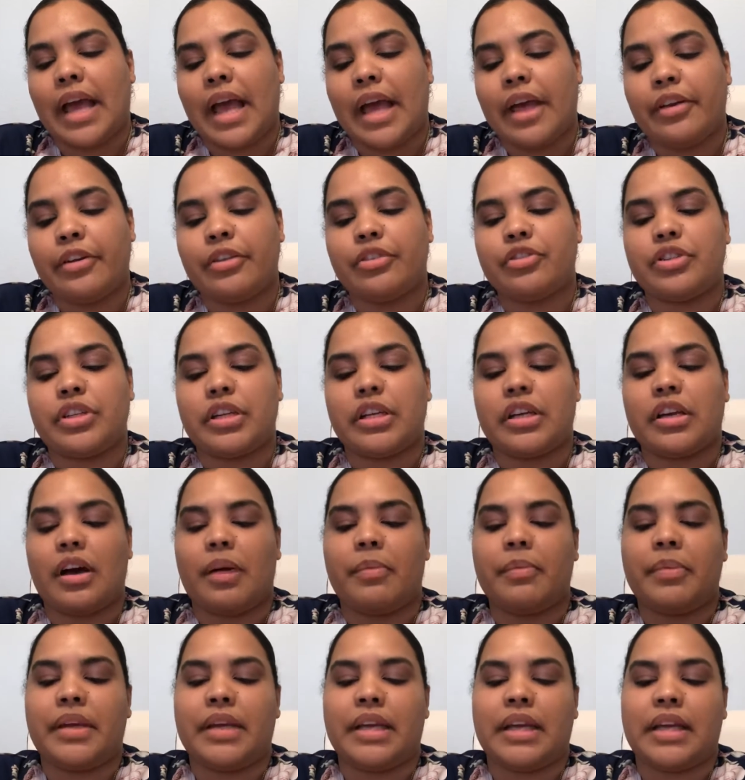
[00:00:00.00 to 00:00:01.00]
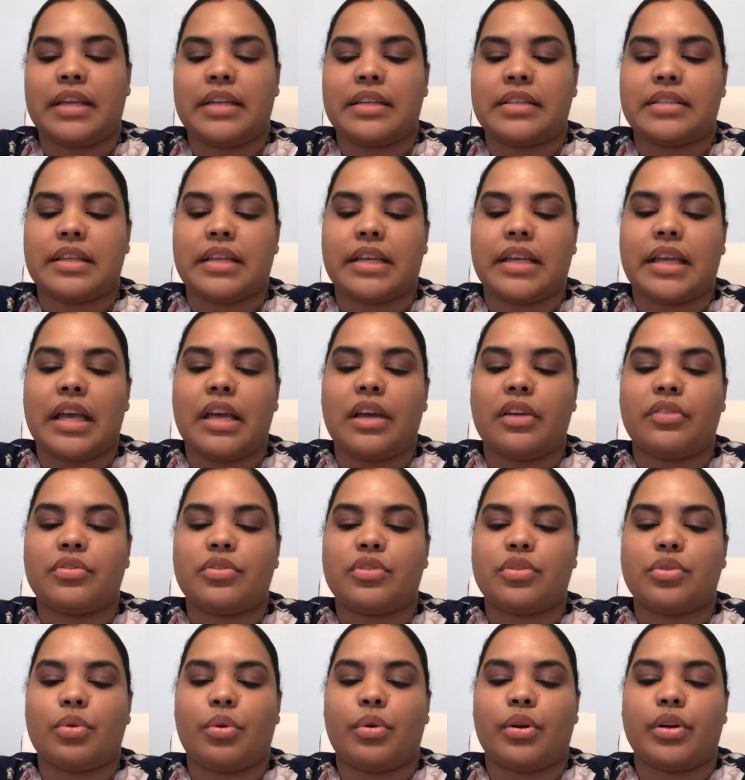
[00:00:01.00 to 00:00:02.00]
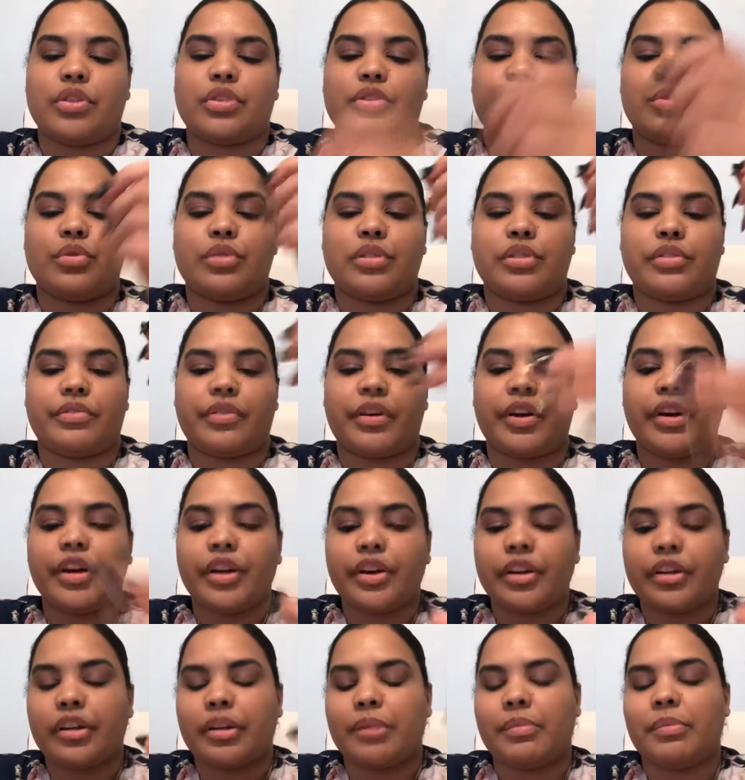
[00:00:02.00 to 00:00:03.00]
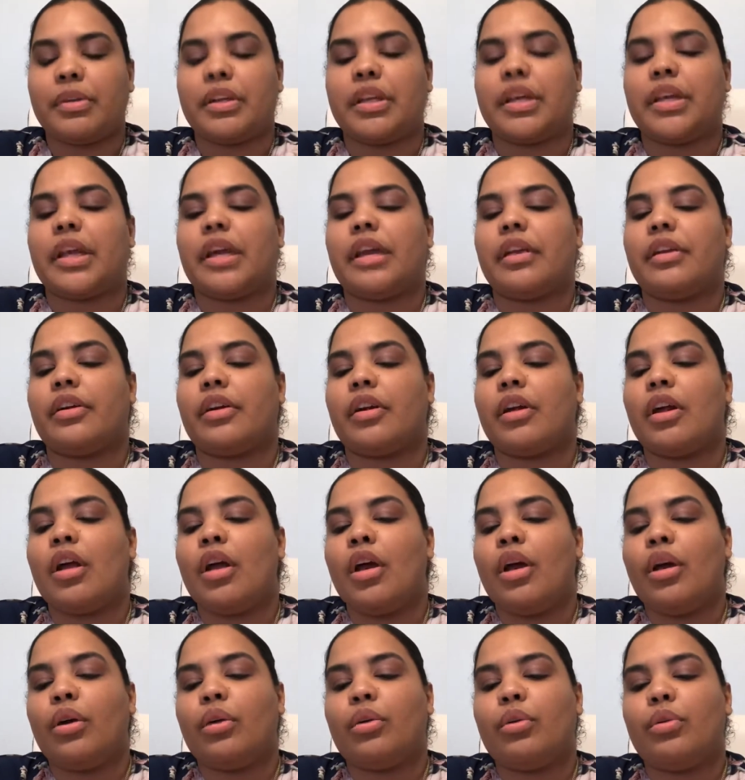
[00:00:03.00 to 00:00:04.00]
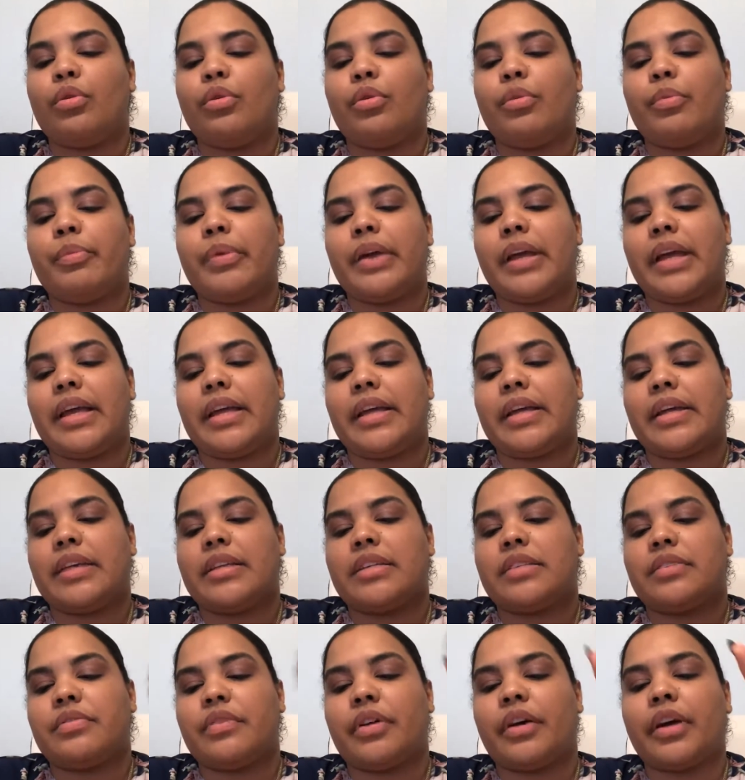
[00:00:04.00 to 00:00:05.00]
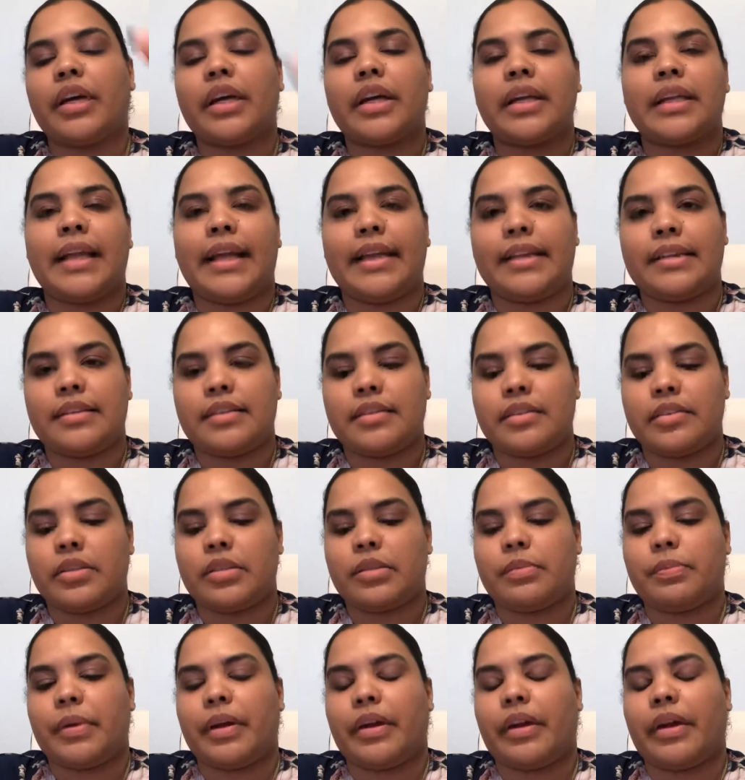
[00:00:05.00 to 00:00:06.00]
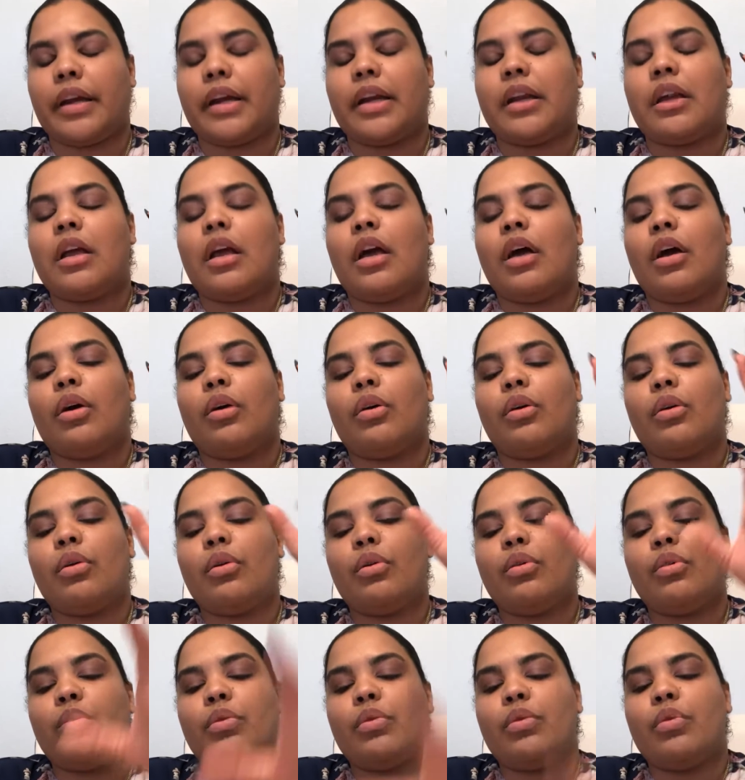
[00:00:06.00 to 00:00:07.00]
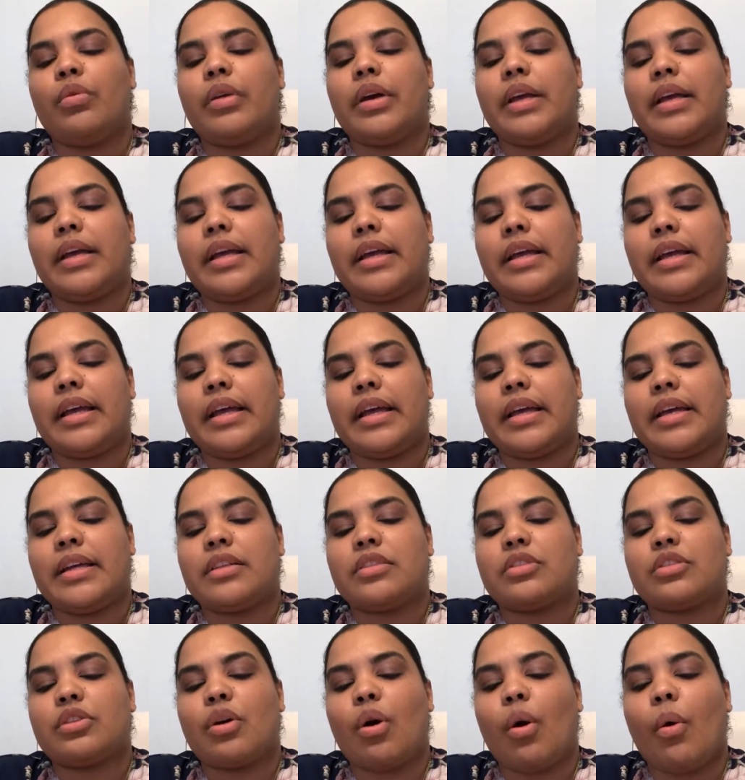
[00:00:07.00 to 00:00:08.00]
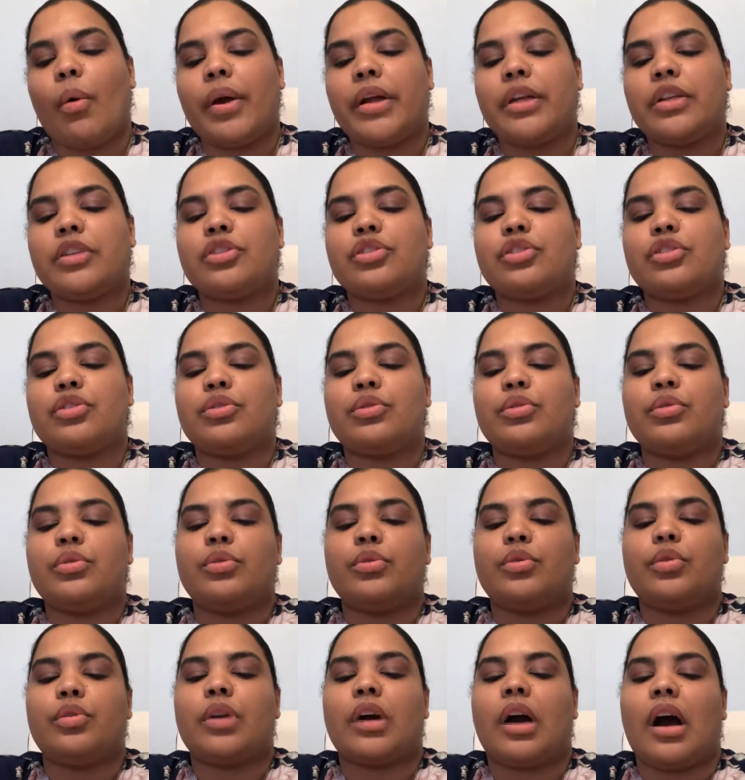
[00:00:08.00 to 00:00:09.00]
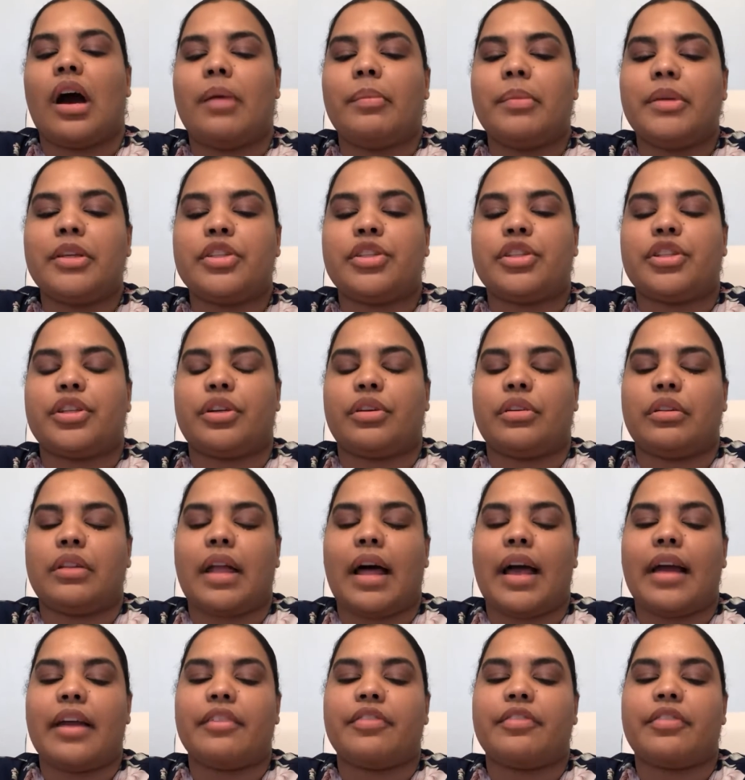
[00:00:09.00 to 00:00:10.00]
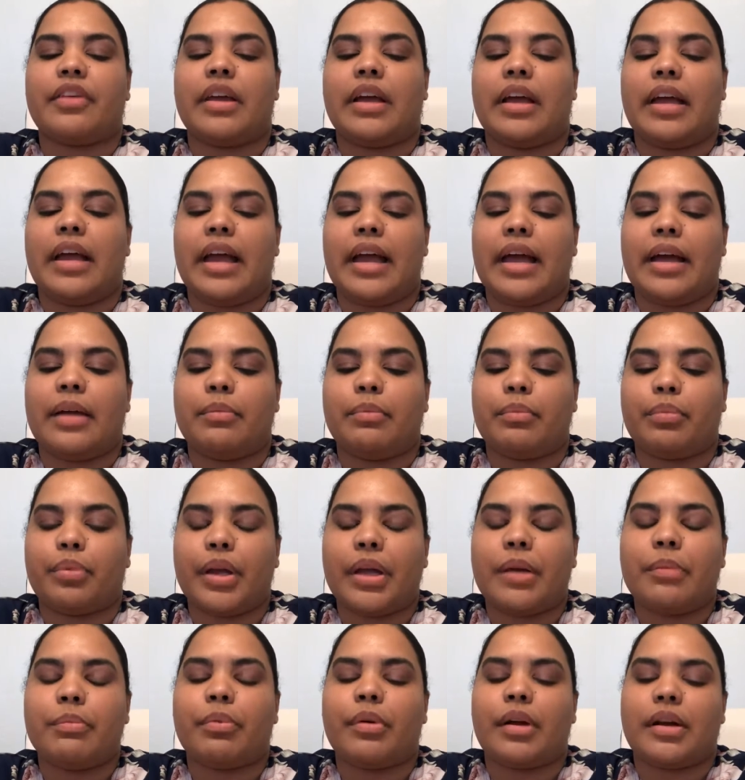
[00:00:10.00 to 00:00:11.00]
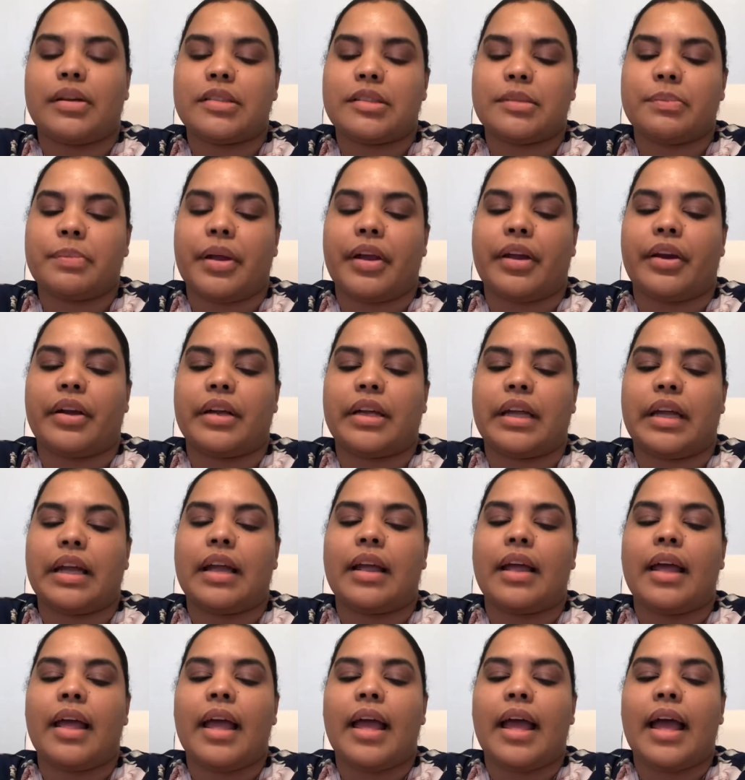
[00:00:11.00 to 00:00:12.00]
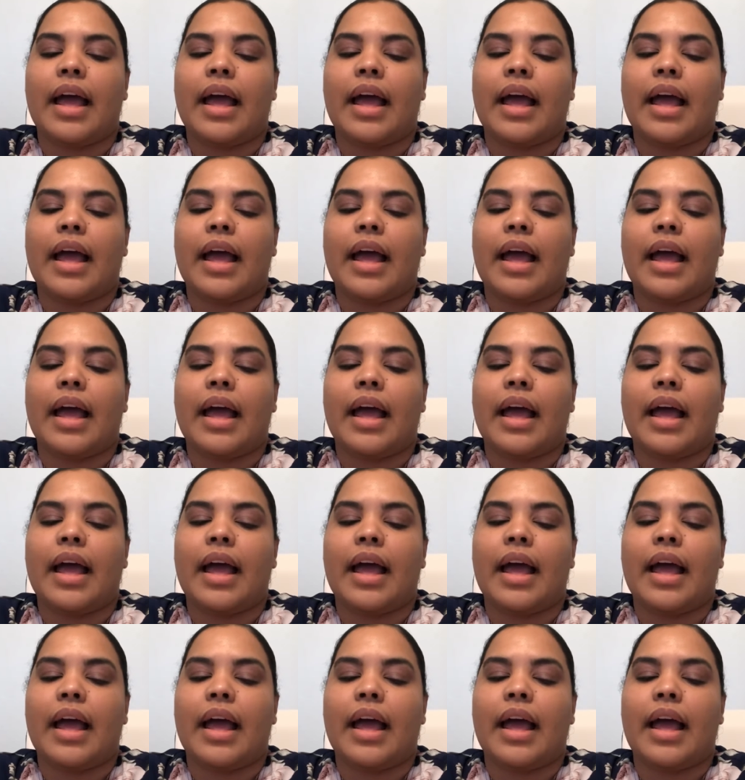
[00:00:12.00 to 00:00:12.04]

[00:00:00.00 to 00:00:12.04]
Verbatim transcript: energy coming in as the King of Swords, who is a very good communicator, whom is very connected to spirit, who is going to come into your life and bring prosperity